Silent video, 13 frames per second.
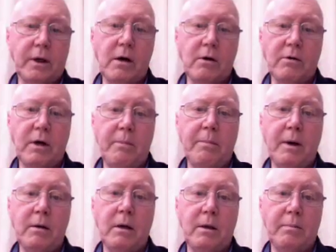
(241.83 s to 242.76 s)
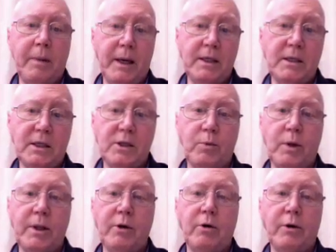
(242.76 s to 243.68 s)
concrete base is where
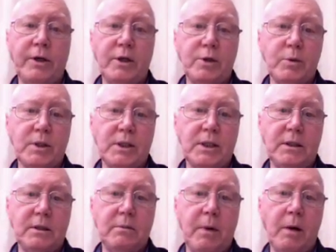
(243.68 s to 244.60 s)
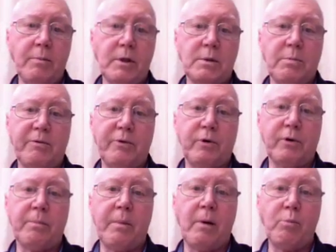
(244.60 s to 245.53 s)
the audience was seated moments before
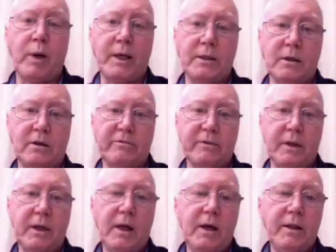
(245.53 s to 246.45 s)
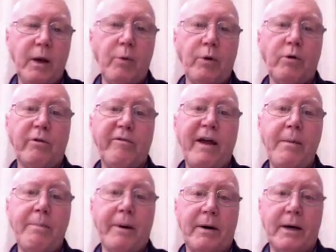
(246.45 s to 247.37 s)
the bomb went off. They were all
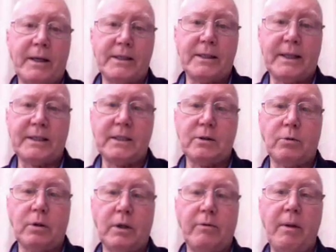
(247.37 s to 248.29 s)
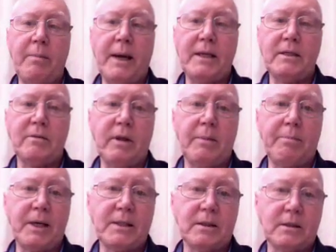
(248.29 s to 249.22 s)
vaporised, and that is all that remains of their
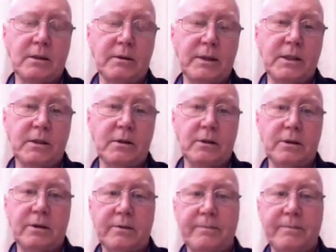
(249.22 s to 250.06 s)
presence on this earth.